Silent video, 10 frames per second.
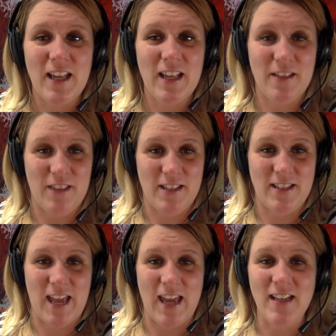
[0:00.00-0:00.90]
In this
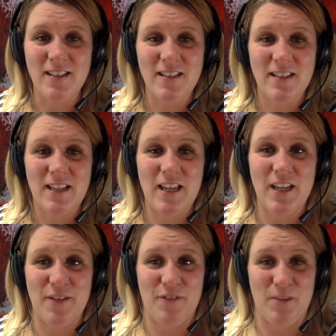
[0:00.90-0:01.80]
case,
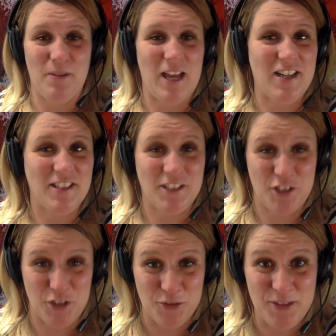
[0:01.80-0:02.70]
if the plan is
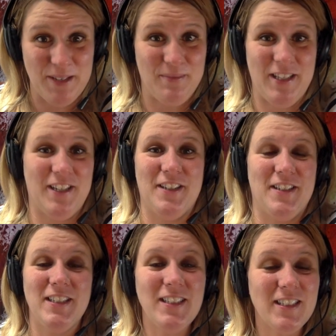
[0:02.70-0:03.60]
extremely
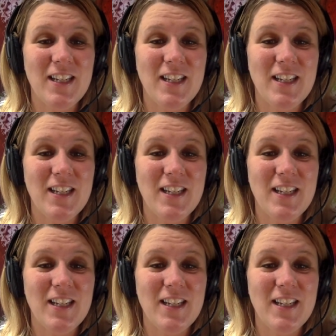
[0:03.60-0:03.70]
good,